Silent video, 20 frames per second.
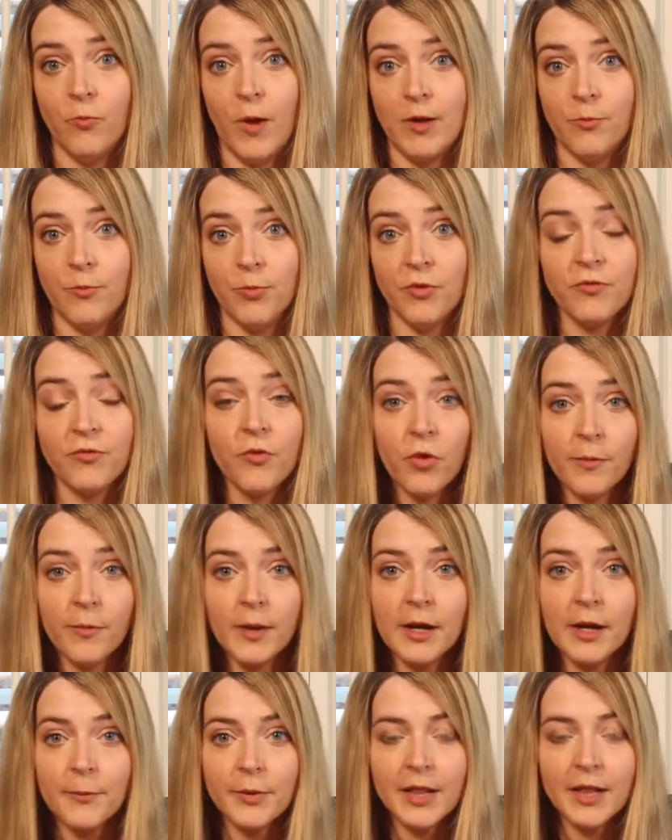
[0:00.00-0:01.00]

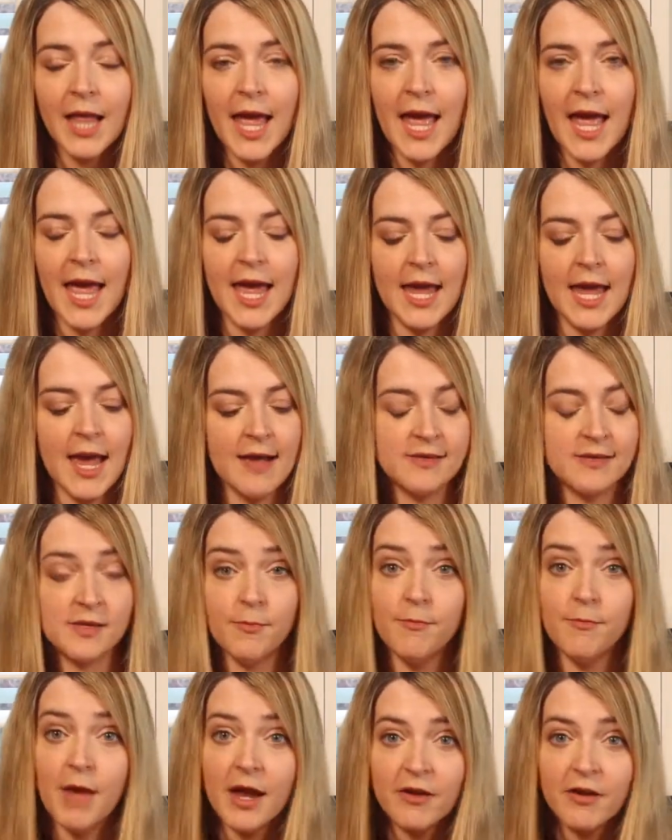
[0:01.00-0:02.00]
performing a play as a
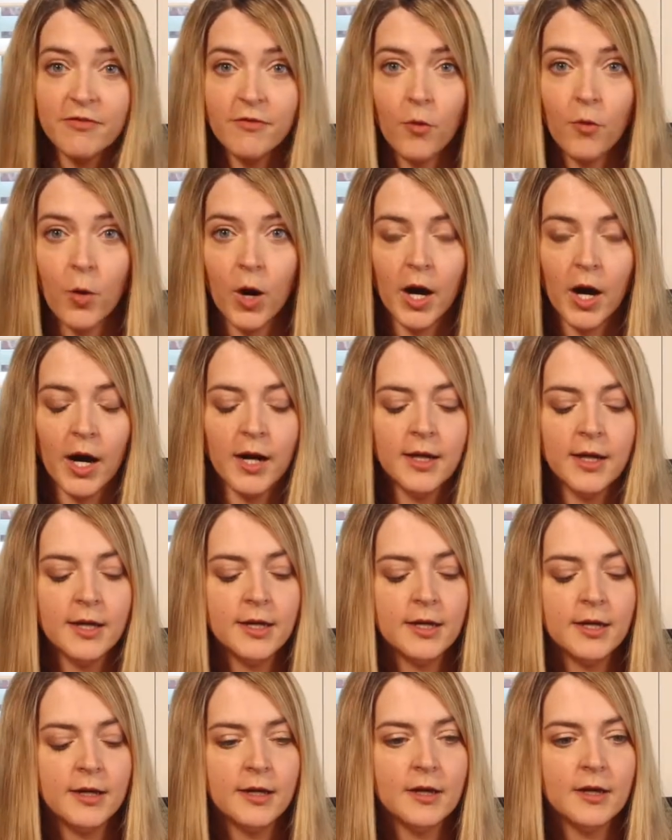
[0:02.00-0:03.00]
metaphor,
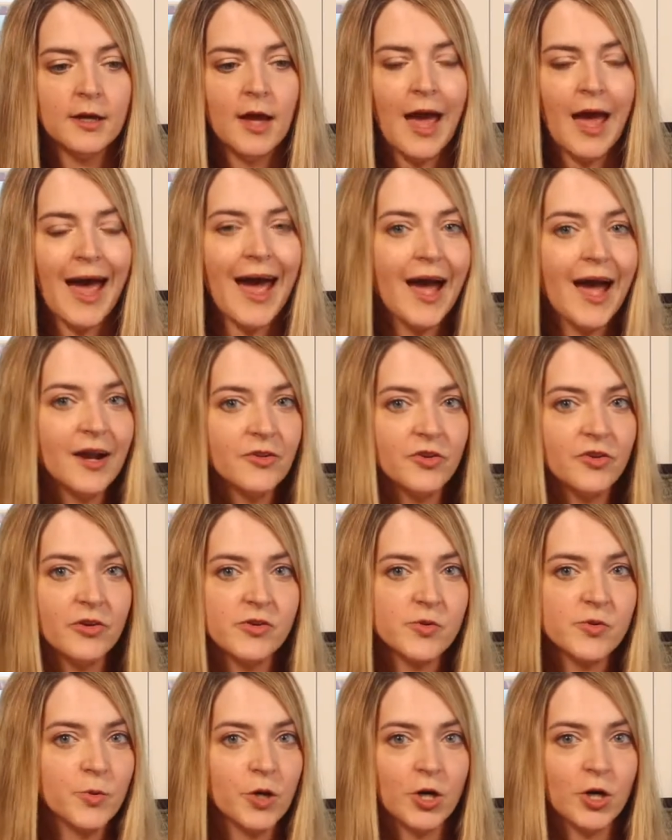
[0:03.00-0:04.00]

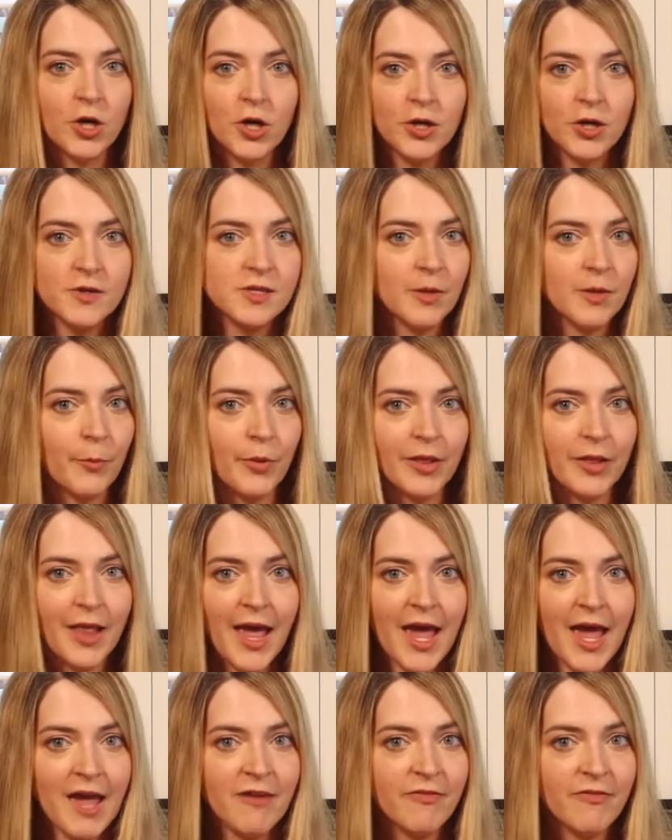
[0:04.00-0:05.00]
actors rehearse a
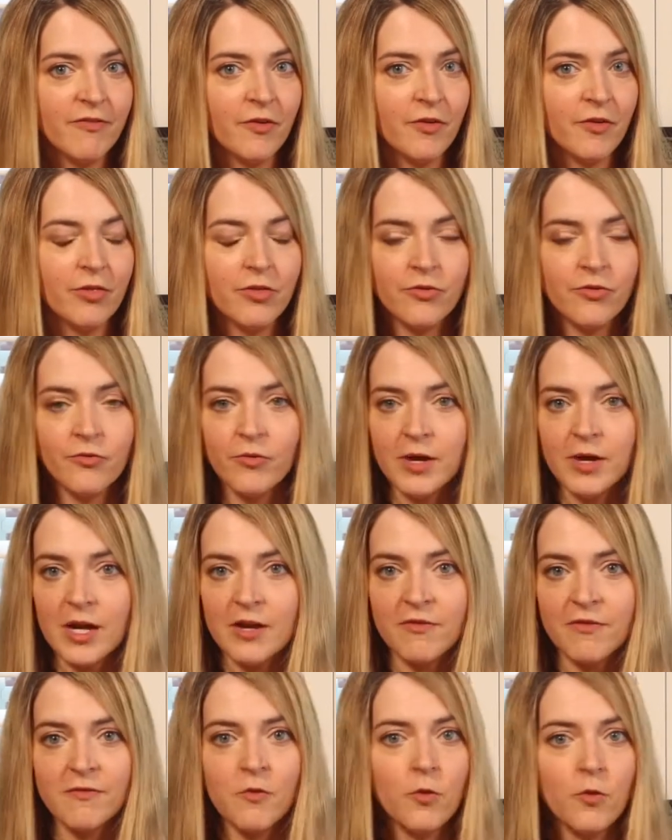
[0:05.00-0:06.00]
play for 3
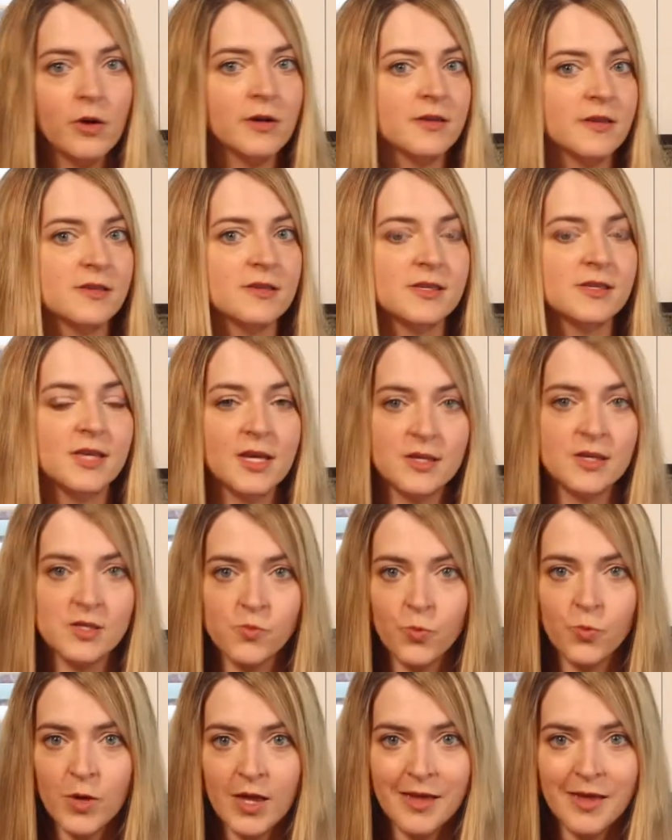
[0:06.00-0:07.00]
to 4 to 6
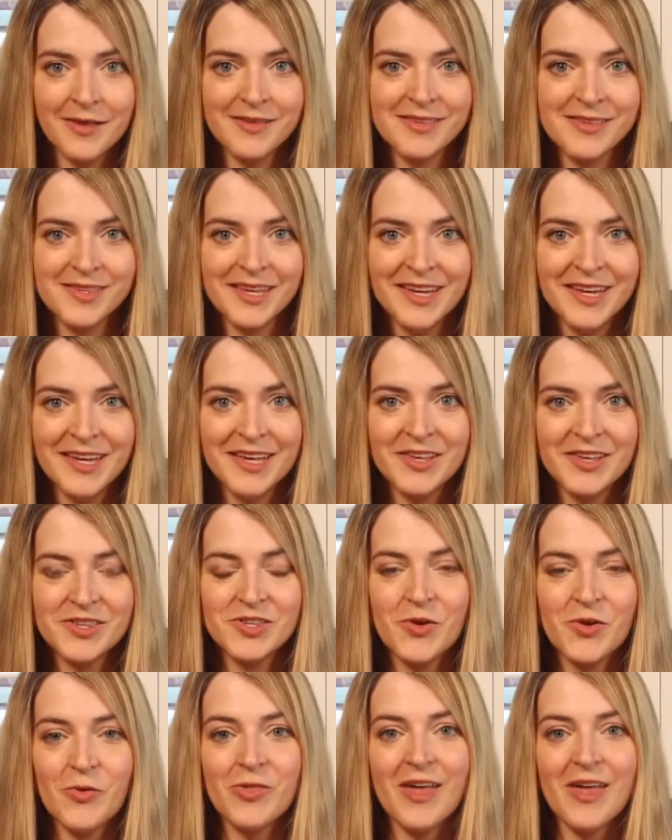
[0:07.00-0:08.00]
weeks
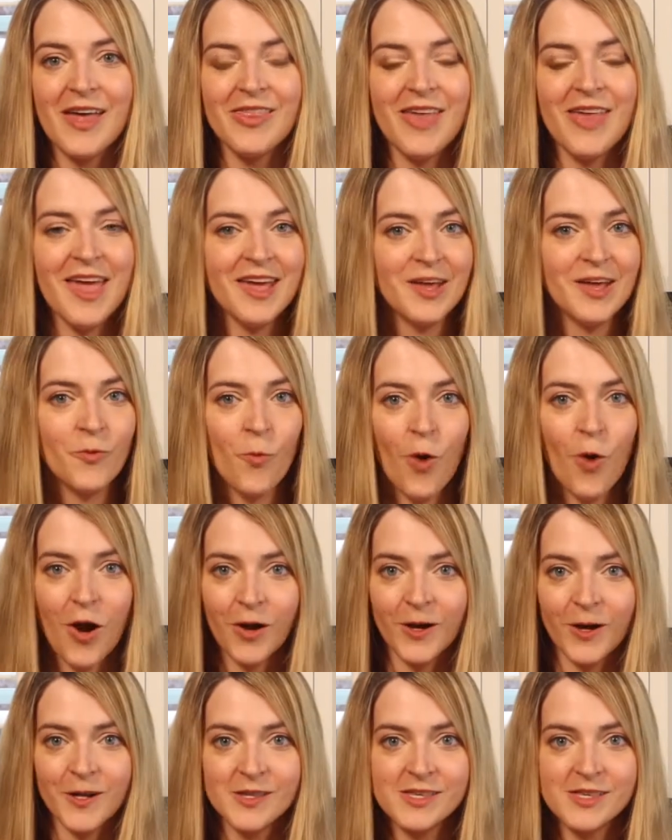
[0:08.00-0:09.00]
so that they can
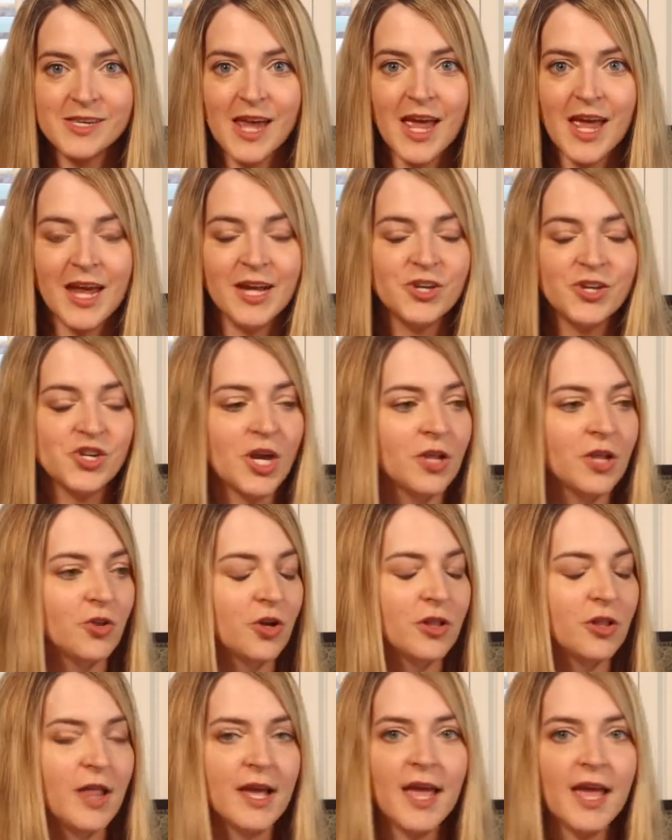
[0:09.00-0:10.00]
walk on stage and
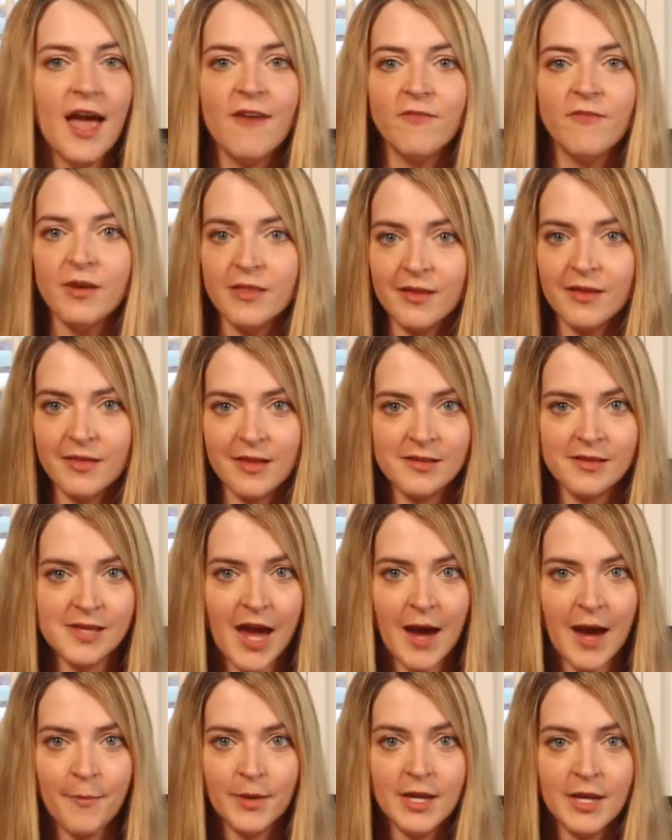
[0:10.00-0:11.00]
look like everything that's
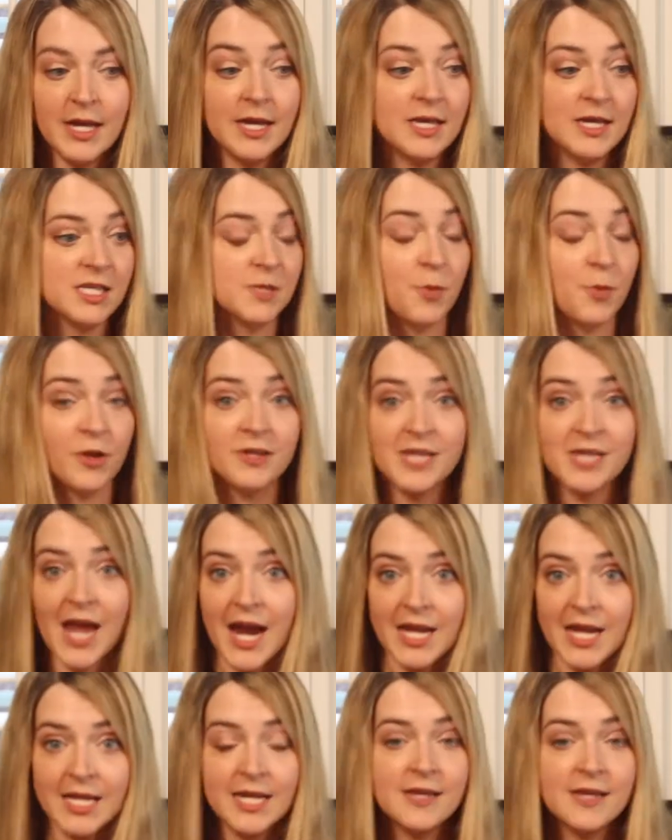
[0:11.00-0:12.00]
happening is
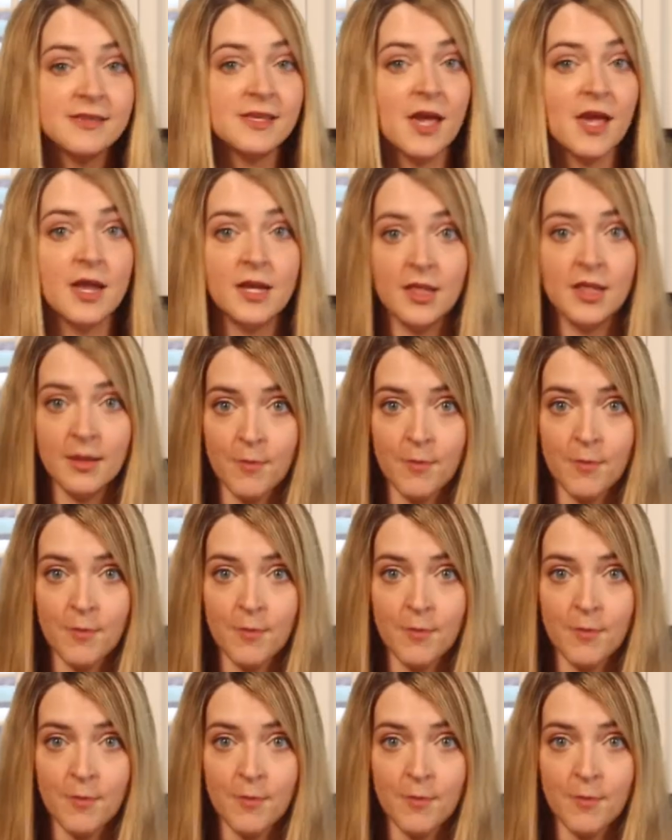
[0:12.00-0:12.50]
spontaneous and in the